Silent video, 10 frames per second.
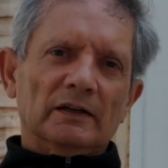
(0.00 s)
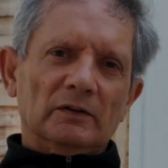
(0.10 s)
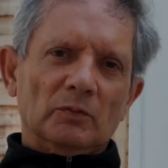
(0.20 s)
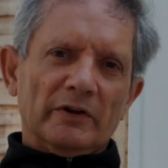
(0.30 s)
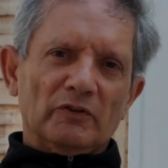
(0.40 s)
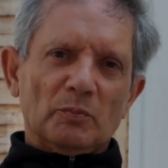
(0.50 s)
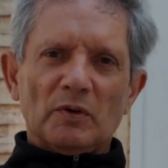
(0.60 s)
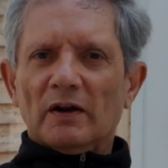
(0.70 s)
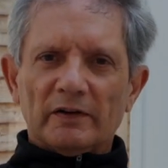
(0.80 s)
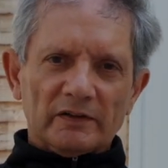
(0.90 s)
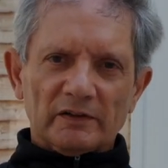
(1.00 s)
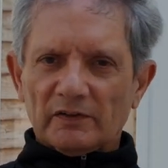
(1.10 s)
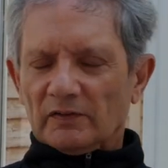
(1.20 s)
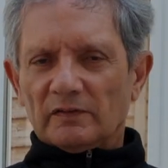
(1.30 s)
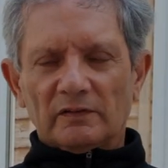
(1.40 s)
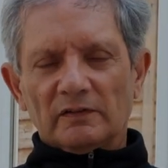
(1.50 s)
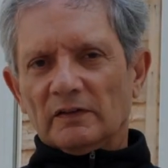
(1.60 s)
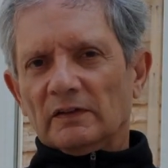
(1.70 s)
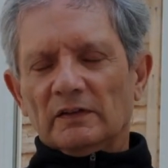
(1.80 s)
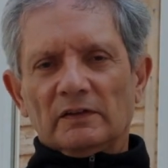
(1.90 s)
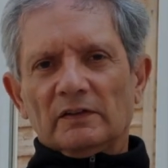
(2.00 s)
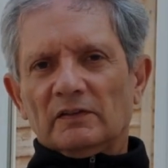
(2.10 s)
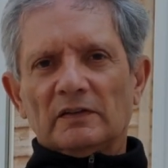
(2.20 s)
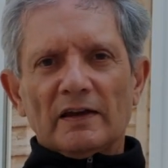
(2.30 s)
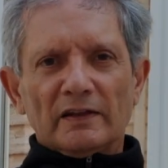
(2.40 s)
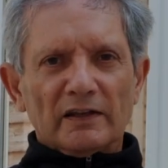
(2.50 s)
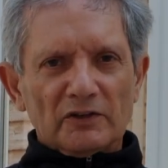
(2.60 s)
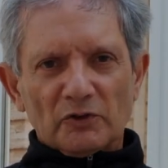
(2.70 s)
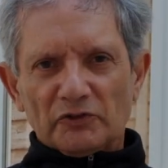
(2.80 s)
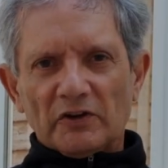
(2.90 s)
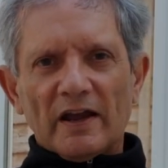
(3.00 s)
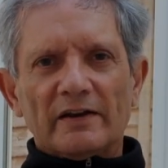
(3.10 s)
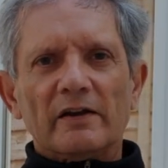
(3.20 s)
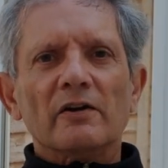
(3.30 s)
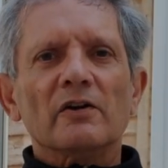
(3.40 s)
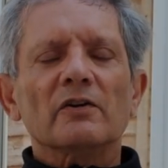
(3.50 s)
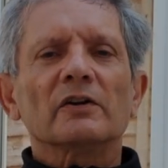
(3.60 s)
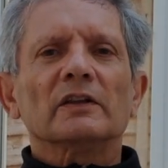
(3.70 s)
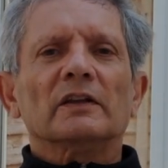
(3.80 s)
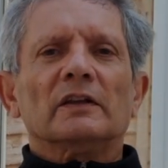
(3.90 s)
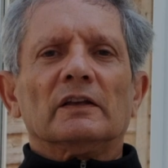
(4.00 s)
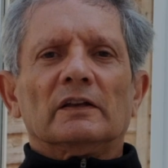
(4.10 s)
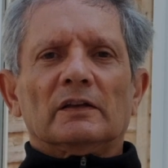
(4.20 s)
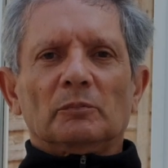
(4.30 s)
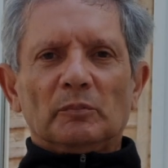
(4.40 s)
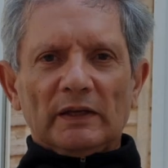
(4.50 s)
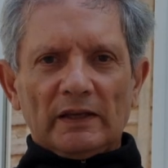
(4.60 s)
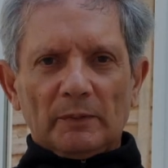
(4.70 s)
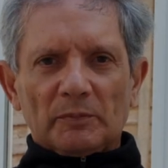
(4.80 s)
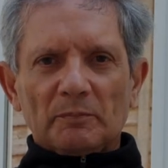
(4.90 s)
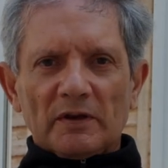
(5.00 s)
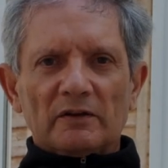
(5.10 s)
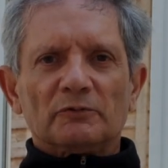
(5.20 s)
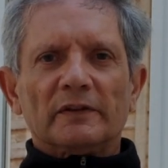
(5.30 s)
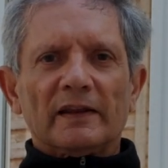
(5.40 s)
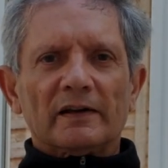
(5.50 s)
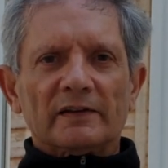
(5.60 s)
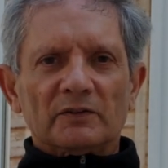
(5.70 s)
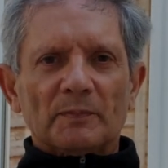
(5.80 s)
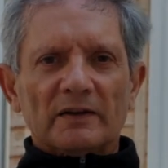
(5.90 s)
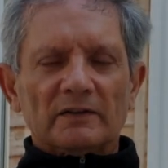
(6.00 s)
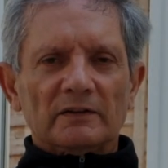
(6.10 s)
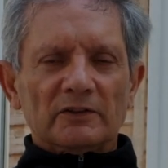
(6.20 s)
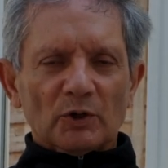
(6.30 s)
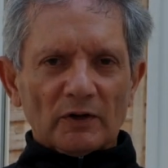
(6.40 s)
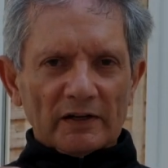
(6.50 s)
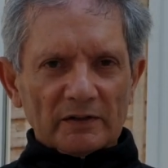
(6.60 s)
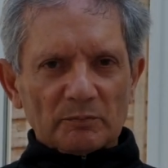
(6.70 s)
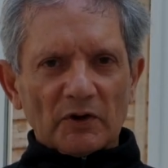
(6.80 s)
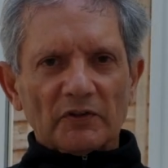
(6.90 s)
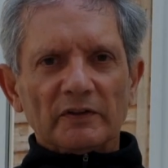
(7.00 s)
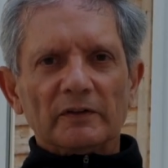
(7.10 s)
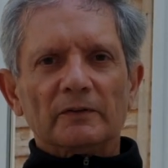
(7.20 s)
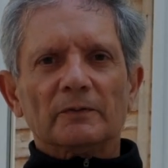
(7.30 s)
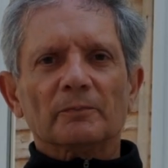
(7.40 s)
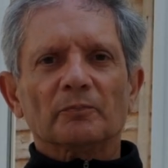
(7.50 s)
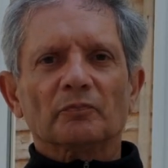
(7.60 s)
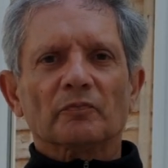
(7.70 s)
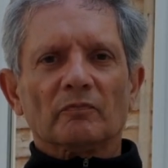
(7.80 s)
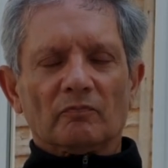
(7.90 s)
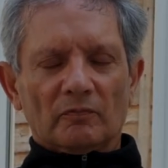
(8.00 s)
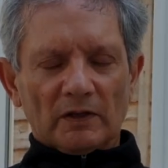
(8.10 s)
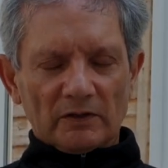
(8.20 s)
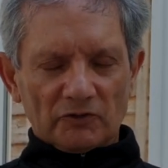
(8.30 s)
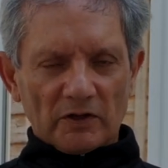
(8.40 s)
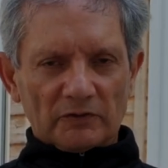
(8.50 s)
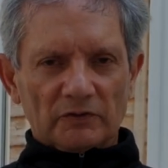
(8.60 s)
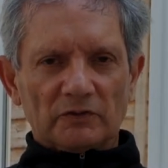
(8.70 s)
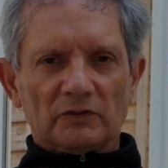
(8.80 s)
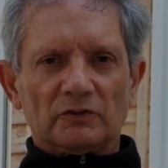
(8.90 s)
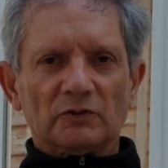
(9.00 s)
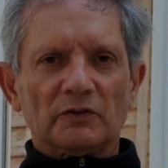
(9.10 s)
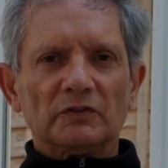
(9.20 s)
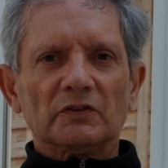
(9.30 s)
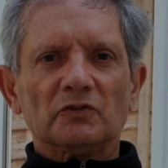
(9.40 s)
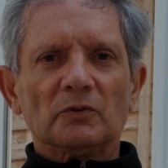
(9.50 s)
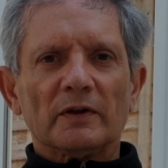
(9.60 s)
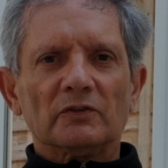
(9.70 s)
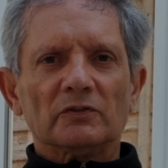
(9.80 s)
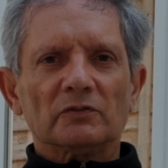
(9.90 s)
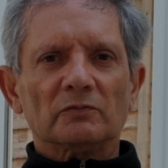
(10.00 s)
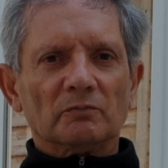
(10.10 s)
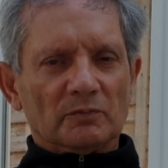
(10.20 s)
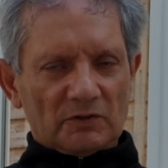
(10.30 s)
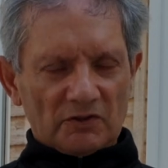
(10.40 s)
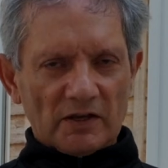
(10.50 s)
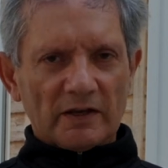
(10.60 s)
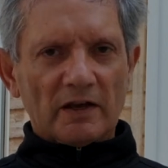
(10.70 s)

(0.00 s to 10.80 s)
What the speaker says: one of your partners standing in your shadow. Be prepared for the unexpected. Don't let it bother you. Adjust to the situation. Stay